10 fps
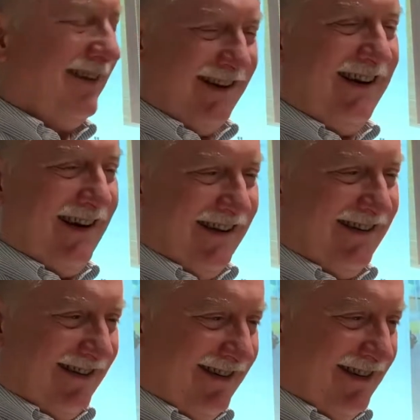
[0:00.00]
You know,
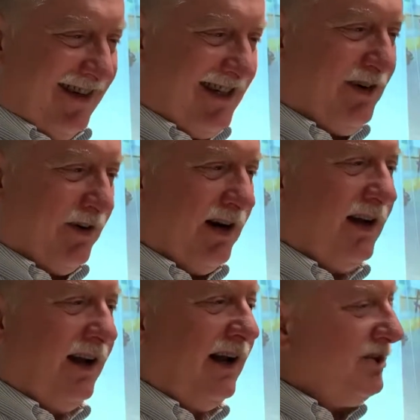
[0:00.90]
it's
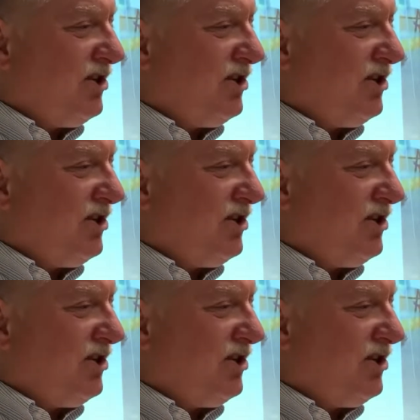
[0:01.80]
different.